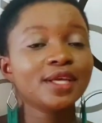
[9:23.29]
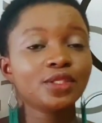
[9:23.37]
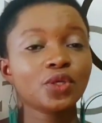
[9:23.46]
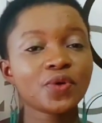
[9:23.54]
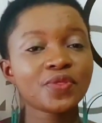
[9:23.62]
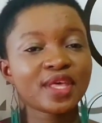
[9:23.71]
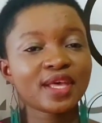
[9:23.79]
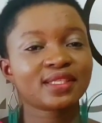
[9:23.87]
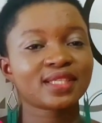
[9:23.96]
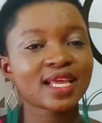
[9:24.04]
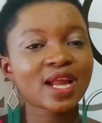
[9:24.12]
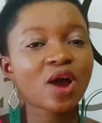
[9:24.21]
do
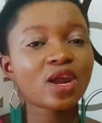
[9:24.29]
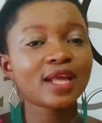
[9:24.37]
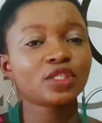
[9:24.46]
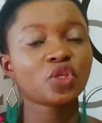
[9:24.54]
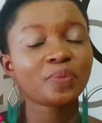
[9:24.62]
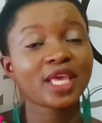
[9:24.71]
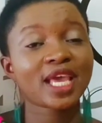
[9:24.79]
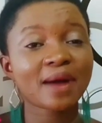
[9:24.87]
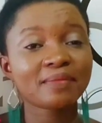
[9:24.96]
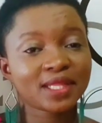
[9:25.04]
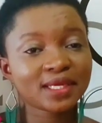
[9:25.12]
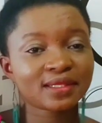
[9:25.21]
this and i'll let you
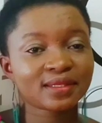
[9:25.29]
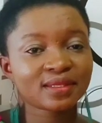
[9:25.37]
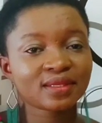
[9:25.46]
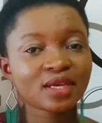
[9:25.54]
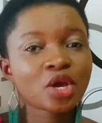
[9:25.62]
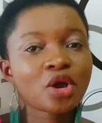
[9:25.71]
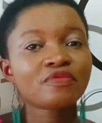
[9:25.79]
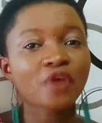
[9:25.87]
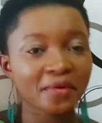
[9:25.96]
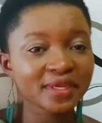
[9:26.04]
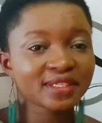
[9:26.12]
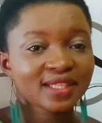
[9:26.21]
become this
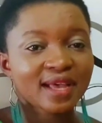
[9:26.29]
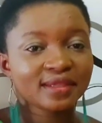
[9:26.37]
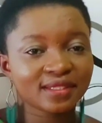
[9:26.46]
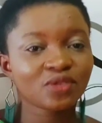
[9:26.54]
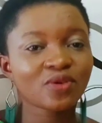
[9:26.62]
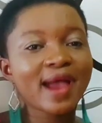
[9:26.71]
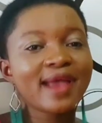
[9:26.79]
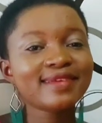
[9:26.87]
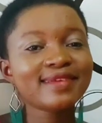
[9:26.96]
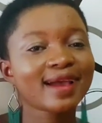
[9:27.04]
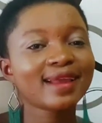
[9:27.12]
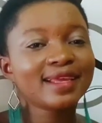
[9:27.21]
for instance you are a
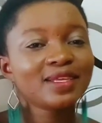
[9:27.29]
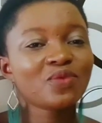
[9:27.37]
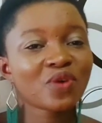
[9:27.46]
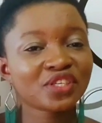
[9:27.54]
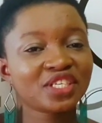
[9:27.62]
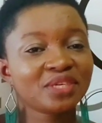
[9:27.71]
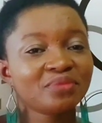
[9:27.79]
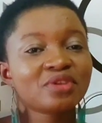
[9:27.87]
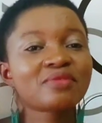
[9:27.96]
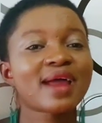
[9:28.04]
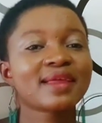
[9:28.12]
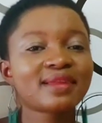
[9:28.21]
young lady watching me
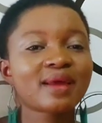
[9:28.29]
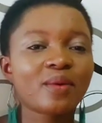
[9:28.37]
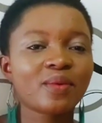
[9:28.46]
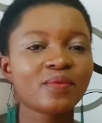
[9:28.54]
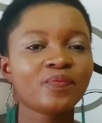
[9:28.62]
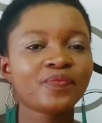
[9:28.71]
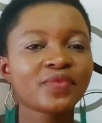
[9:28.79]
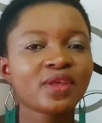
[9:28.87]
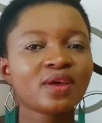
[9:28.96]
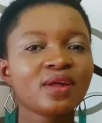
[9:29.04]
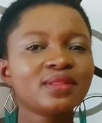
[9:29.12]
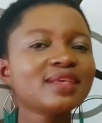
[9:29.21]
right now
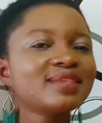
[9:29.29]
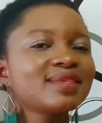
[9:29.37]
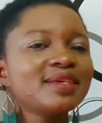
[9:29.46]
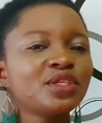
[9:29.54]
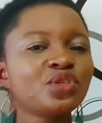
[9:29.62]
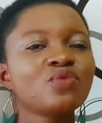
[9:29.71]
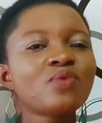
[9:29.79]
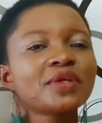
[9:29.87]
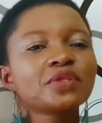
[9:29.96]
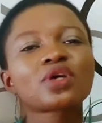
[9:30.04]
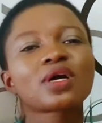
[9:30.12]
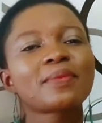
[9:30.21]
this issue when
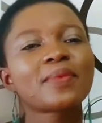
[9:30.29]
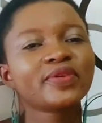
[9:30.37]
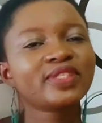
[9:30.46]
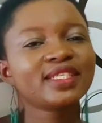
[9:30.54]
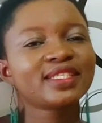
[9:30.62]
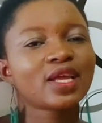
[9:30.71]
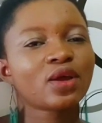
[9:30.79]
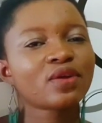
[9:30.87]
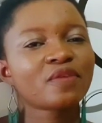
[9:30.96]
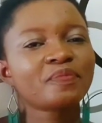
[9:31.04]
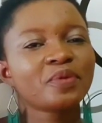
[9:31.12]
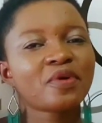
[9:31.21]
you talk about it a lot
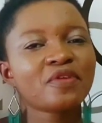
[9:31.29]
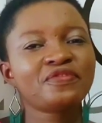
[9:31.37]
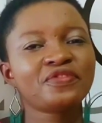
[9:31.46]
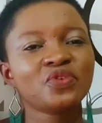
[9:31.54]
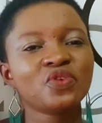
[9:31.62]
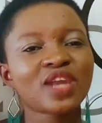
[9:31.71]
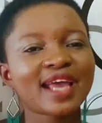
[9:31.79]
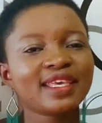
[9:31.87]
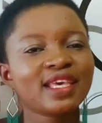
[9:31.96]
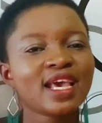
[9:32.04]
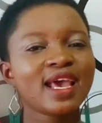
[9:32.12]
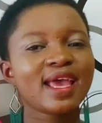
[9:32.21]
of people feel like
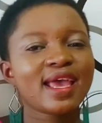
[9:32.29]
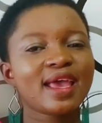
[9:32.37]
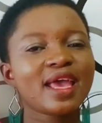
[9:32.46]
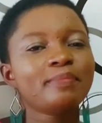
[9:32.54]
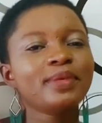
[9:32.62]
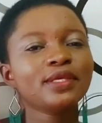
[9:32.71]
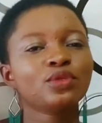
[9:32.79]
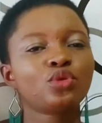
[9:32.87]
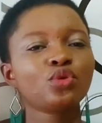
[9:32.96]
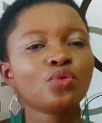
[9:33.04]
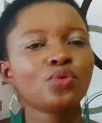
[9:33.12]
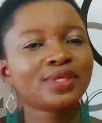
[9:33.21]
a eh, eh, being
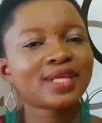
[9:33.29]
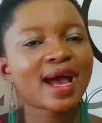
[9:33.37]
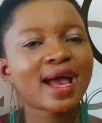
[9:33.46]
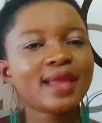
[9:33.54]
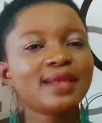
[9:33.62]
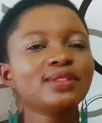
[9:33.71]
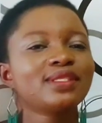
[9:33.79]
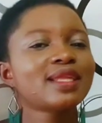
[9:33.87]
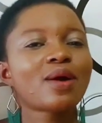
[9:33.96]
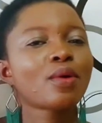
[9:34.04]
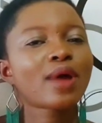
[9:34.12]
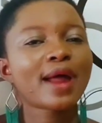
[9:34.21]
too older and then
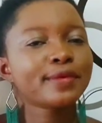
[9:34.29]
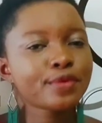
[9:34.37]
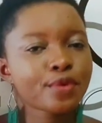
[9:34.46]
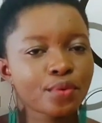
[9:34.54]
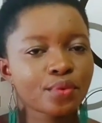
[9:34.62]
i can know